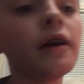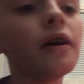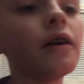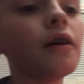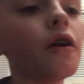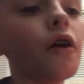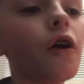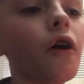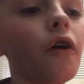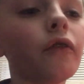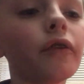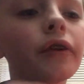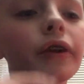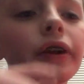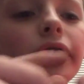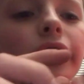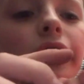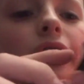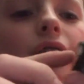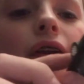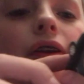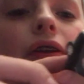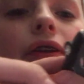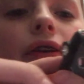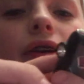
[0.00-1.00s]
Over
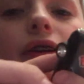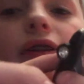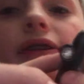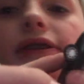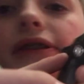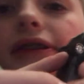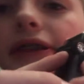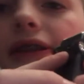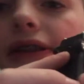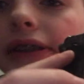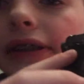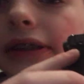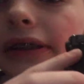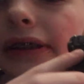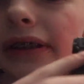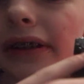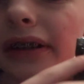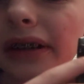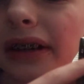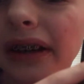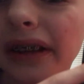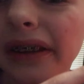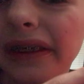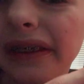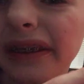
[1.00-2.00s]
here you can see,
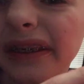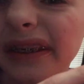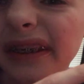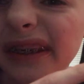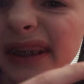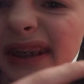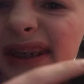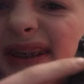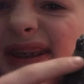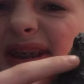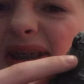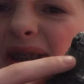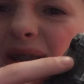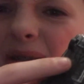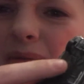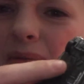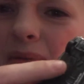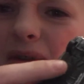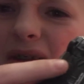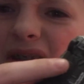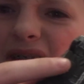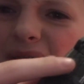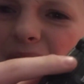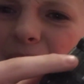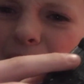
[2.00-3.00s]
I think you can see it a
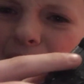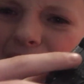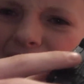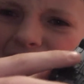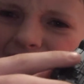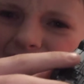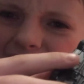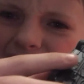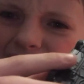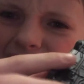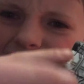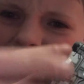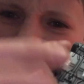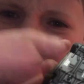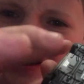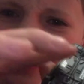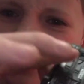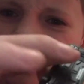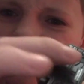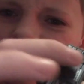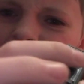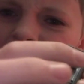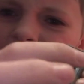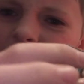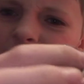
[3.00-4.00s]
lot better actually,
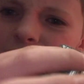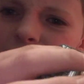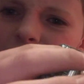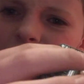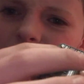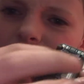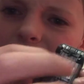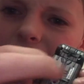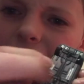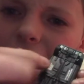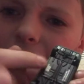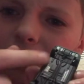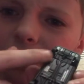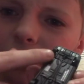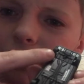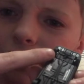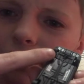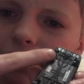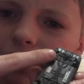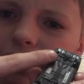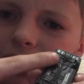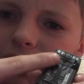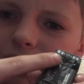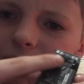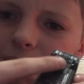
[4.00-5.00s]
all
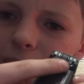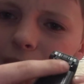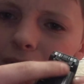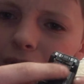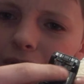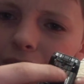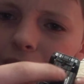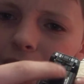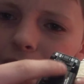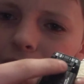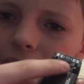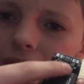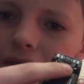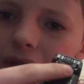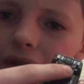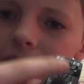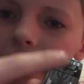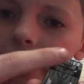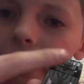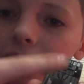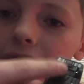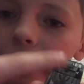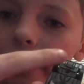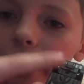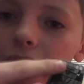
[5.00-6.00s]
this metal right here,
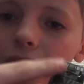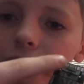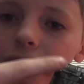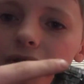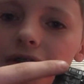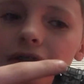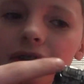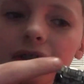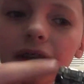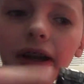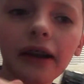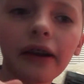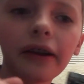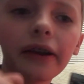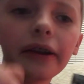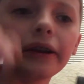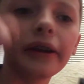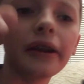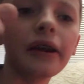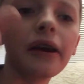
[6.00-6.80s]
that holds this tire in.